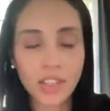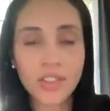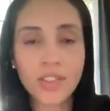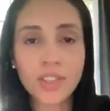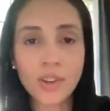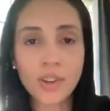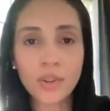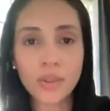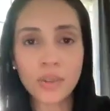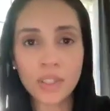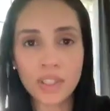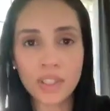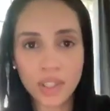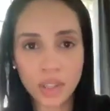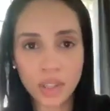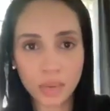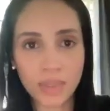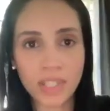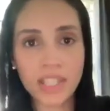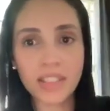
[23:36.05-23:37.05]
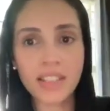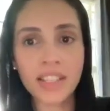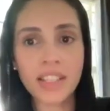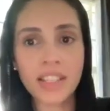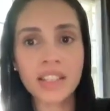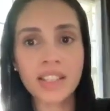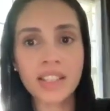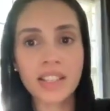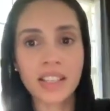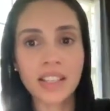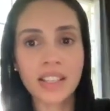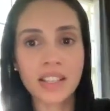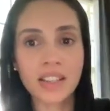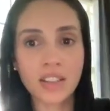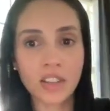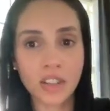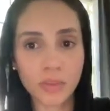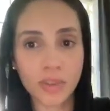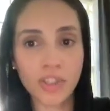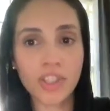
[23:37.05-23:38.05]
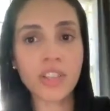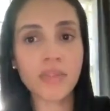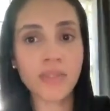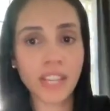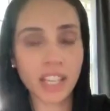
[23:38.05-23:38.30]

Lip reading: So resilience is, or emotional